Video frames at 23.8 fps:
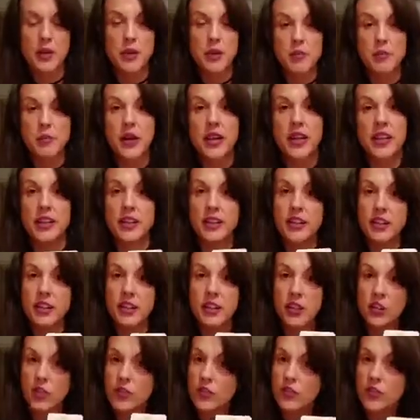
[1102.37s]
but
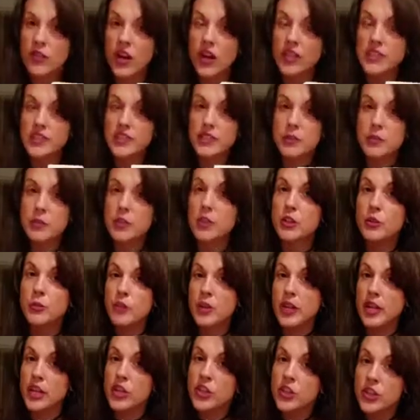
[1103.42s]
you've got some
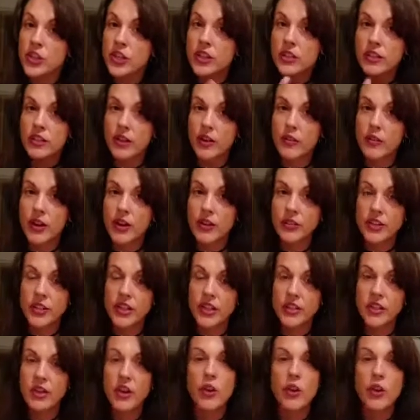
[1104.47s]
illumination around it.